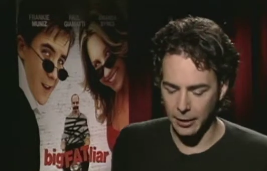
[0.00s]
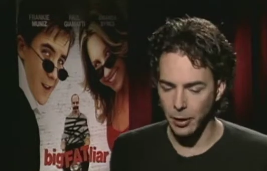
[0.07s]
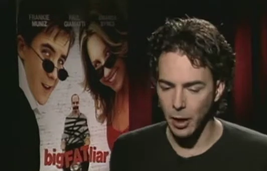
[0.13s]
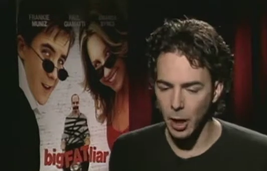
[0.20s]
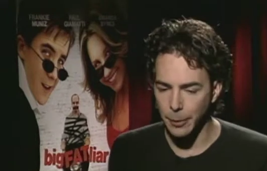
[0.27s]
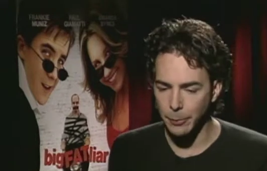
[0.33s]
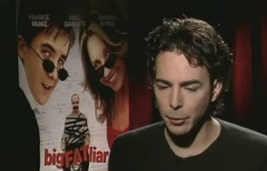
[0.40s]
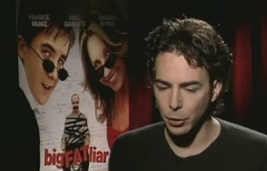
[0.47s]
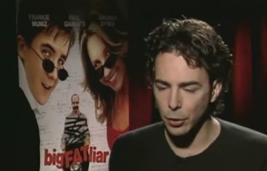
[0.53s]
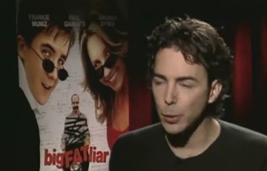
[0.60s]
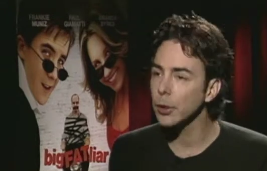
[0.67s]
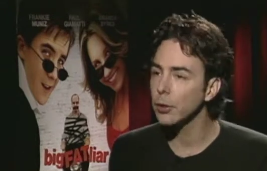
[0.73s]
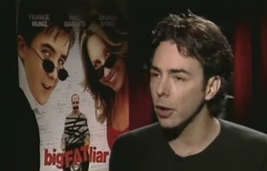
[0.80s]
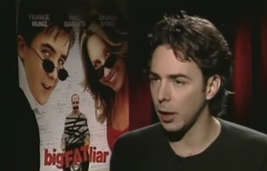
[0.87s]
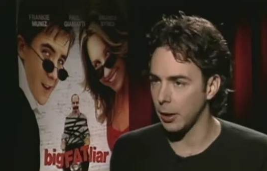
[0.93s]
Speaker 1: time to
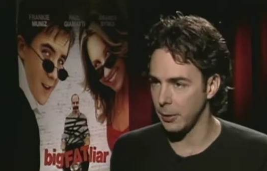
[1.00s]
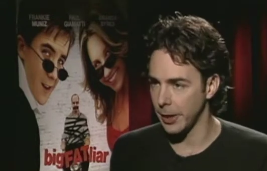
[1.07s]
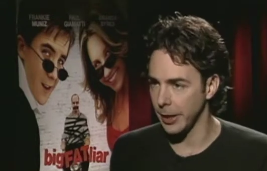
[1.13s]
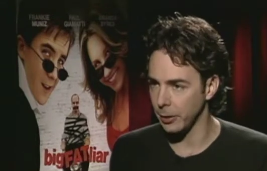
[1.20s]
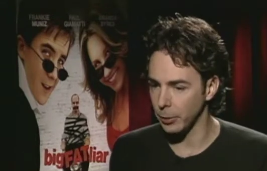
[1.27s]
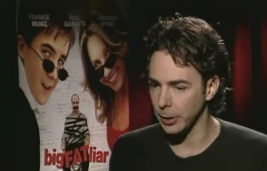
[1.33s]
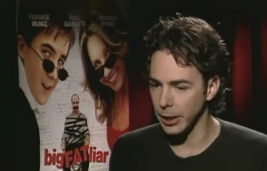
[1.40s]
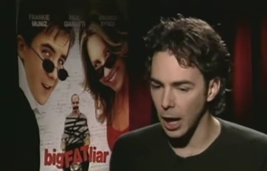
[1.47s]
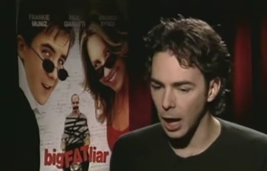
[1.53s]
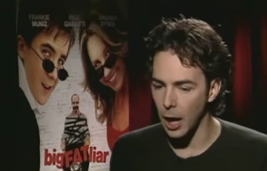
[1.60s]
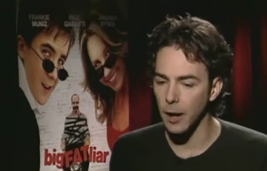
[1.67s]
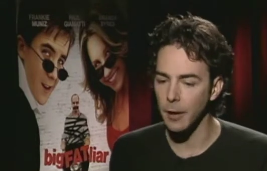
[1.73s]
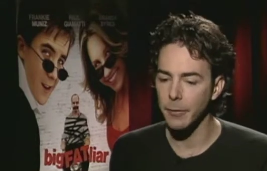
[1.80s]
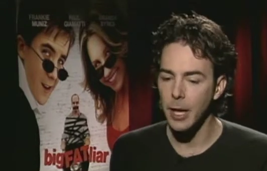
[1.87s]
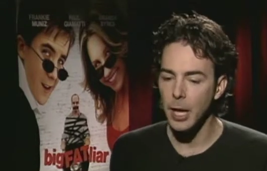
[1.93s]
do a documentary
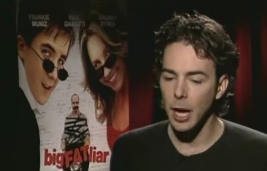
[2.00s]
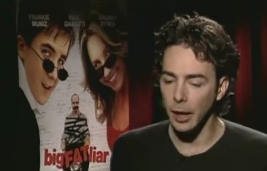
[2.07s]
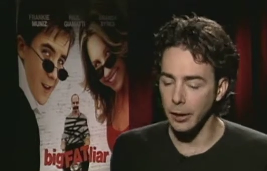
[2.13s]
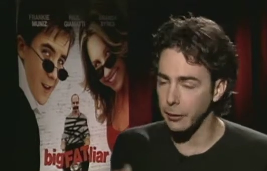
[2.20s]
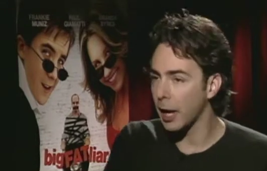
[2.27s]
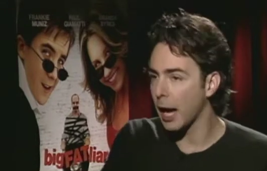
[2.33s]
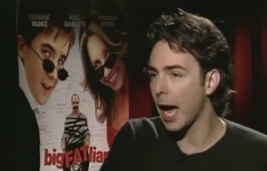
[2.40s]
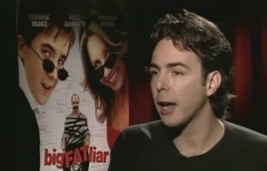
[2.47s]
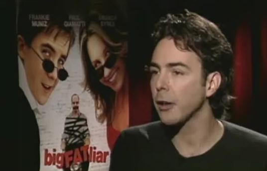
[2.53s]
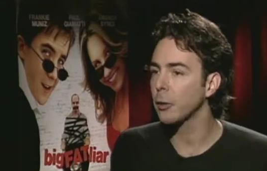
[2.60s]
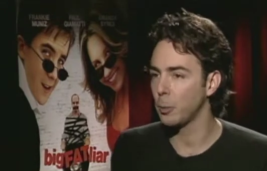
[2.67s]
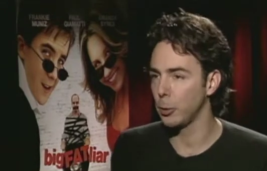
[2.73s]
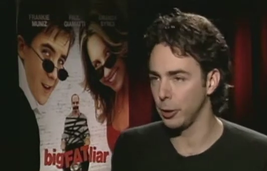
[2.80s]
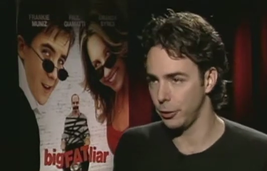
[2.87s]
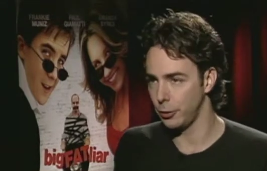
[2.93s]
of a
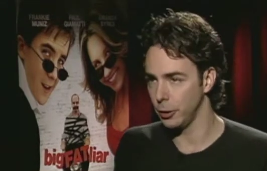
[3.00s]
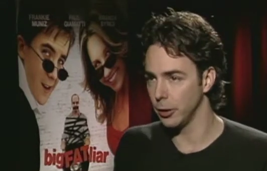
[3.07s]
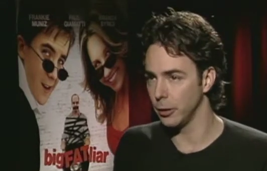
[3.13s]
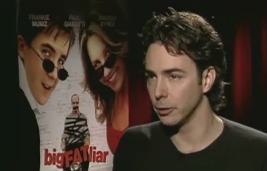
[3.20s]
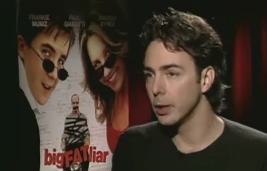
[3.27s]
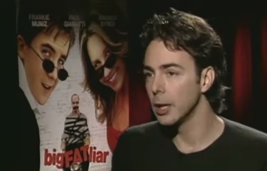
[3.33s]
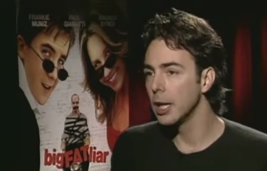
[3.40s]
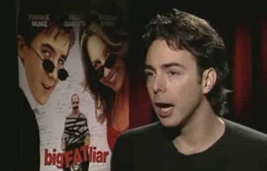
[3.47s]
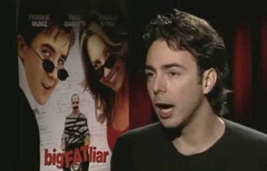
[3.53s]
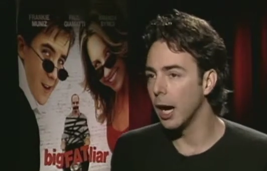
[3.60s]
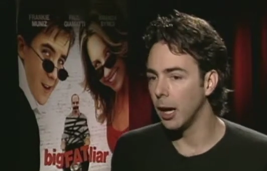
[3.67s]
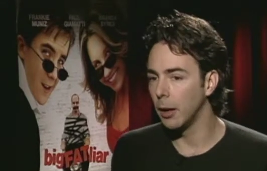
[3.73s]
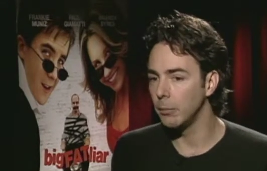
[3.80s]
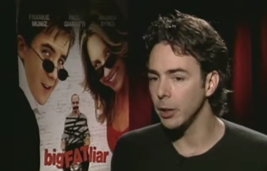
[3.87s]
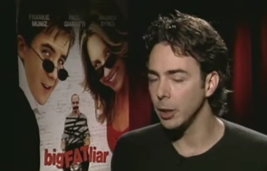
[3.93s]
diaspora Jew,
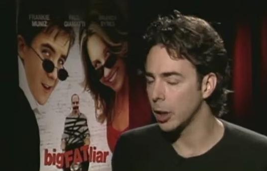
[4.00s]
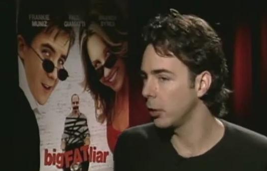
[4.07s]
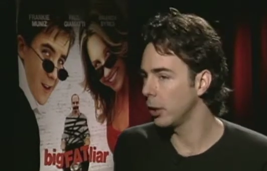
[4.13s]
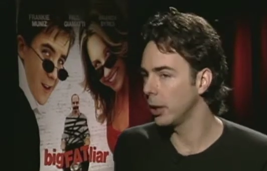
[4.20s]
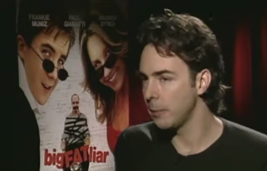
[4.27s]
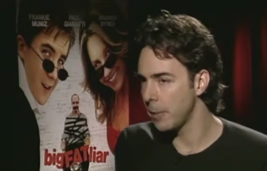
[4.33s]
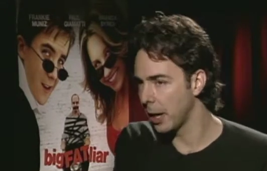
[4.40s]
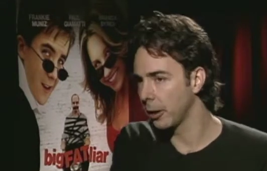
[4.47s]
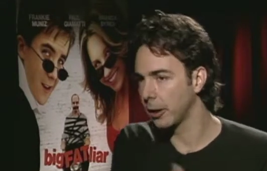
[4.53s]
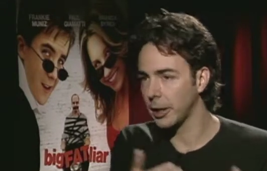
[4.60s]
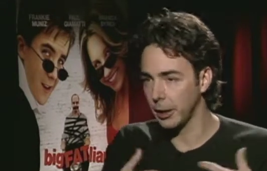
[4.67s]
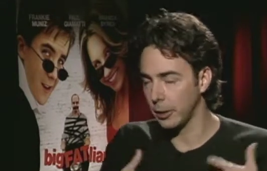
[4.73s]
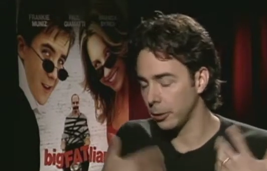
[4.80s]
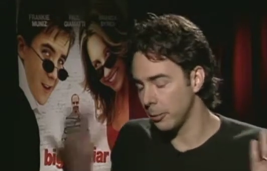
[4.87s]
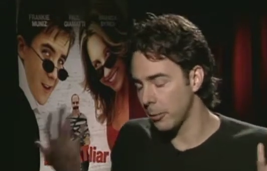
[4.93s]
um, you know, an
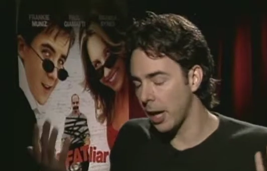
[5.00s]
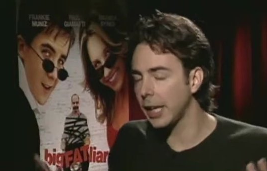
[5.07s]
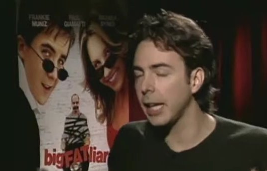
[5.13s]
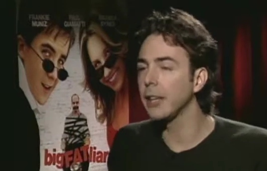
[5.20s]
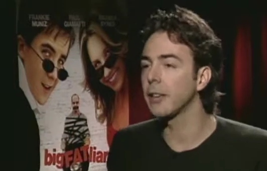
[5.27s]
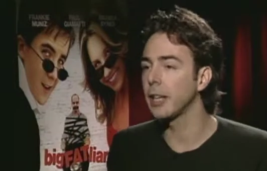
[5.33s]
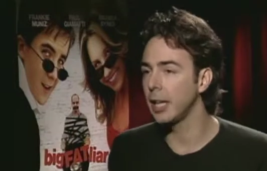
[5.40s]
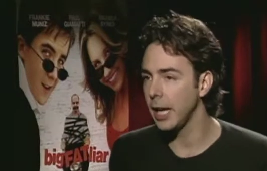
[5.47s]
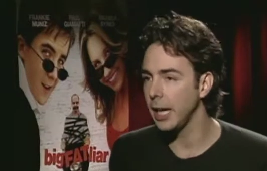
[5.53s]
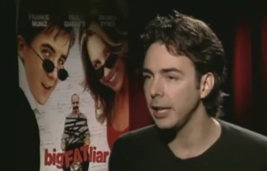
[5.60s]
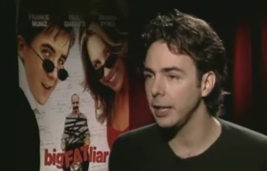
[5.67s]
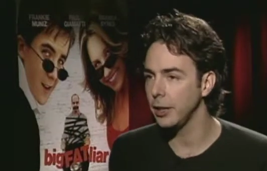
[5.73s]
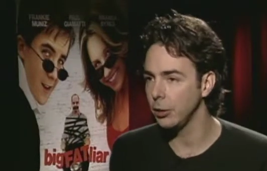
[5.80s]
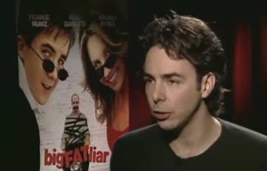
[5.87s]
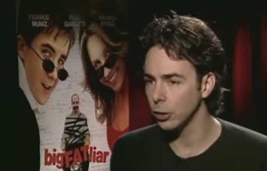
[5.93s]
American or in my case
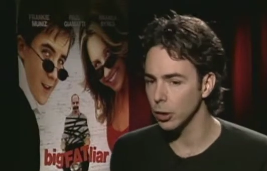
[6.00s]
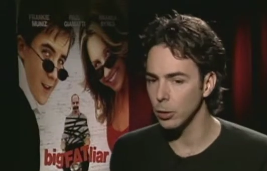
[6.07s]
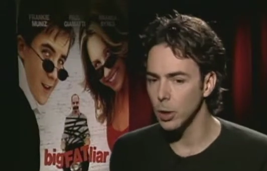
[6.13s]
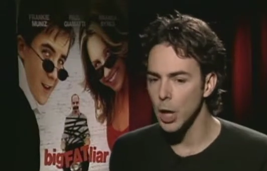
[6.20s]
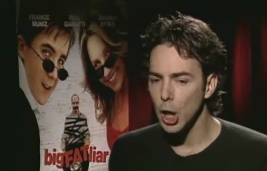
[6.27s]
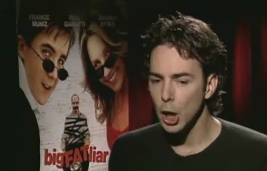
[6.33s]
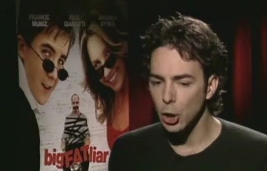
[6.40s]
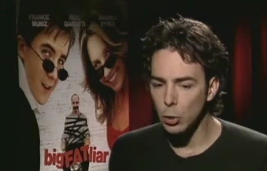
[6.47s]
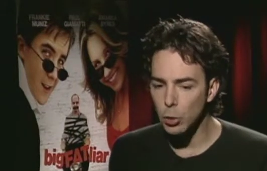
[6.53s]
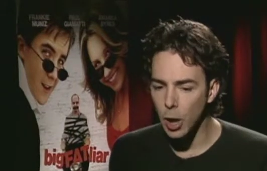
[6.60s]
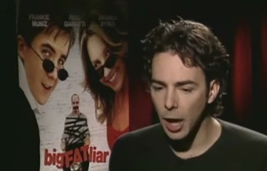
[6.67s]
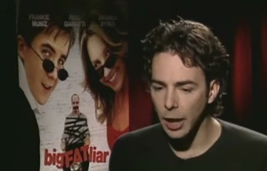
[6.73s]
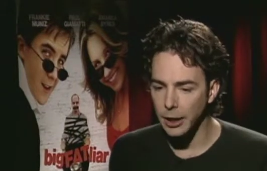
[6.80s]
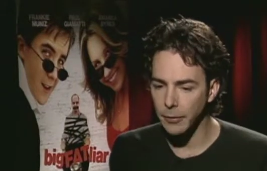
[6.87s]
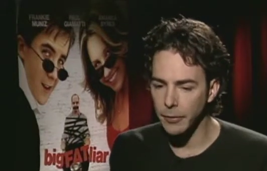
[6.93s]
Canadian Jew, who
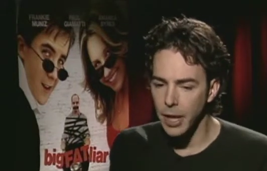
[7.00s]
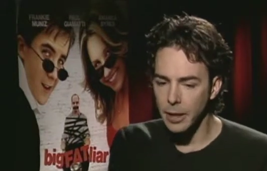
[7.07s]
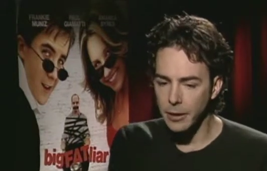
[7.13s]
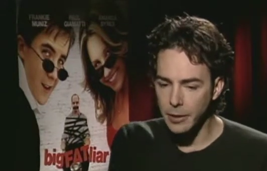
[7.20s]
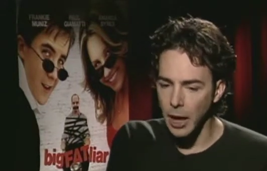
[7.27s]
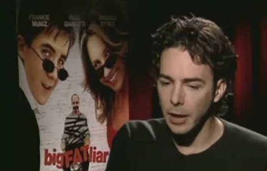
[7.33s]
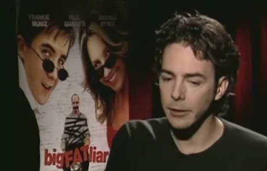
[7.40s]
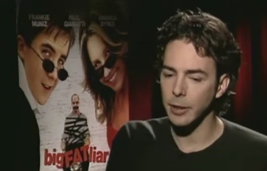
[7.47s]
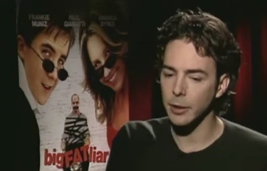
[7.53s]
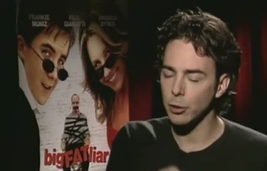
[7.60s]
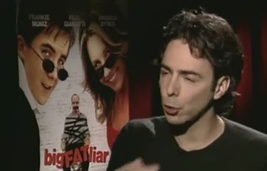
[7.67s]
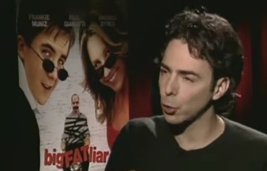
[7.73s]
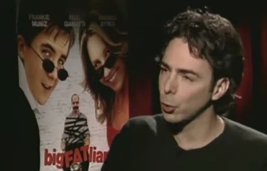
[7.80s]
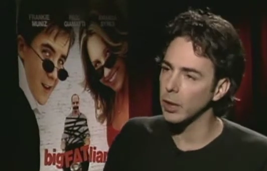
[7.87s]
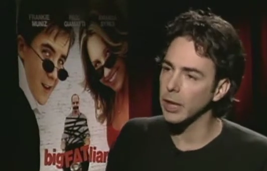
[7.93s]
kind of
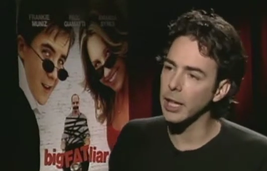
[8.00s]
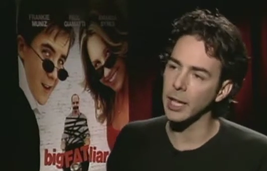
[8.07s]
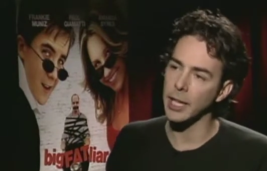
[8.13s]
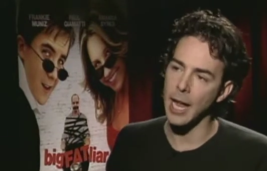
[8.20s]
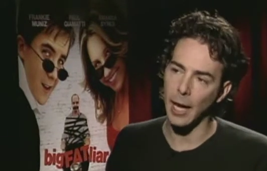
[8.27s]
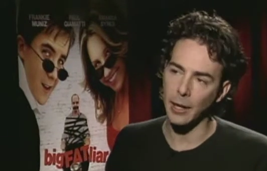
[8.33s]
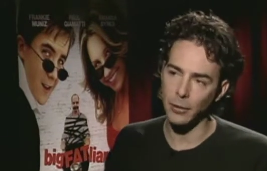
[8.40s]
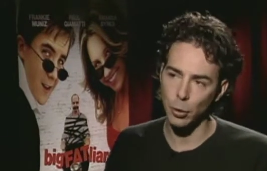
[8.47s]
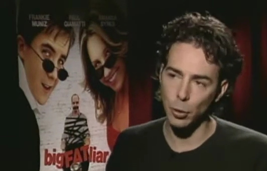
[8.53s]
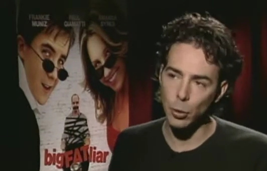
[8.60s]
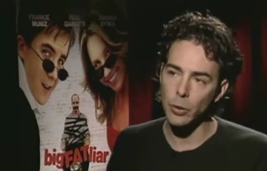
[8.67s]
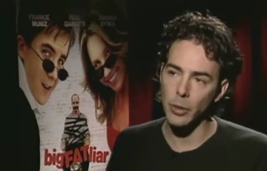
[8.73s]
doesn't truly connect to